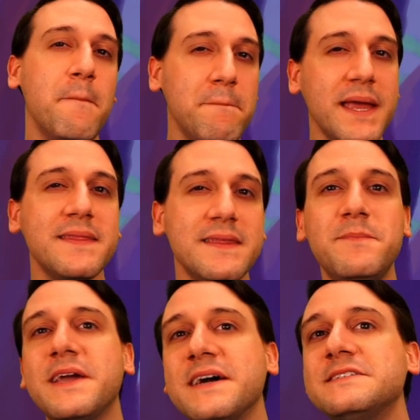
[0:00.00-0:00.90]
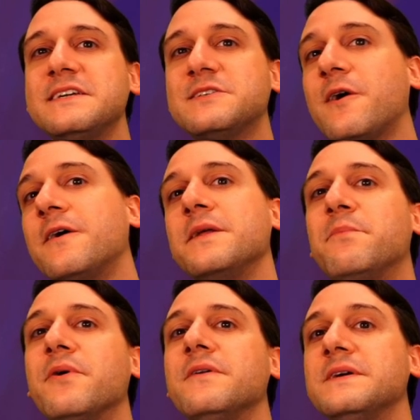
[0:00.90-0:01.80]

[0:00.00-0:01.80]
mainly because he's already burned